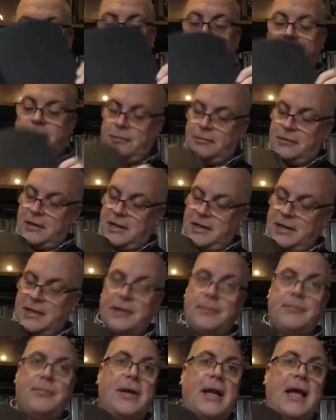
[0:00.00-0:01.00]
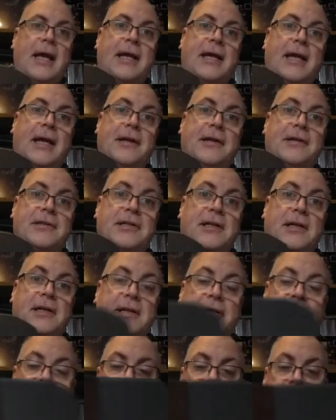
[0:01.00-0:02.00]
Great black inner
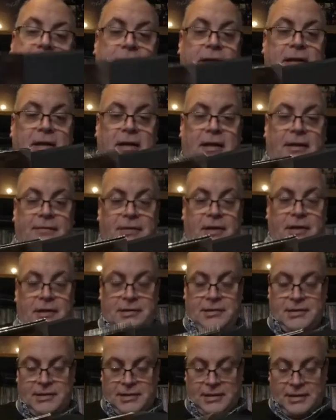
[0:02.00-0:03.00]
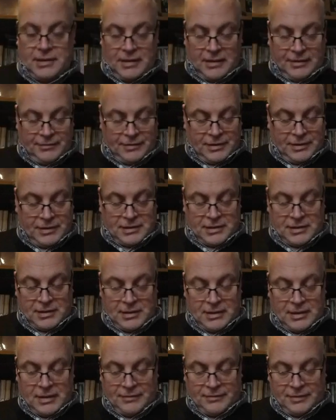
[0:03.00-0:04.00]
sleeves. Love it. Love it.
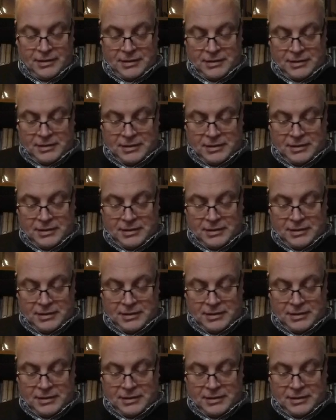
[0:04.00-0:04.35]
Love it.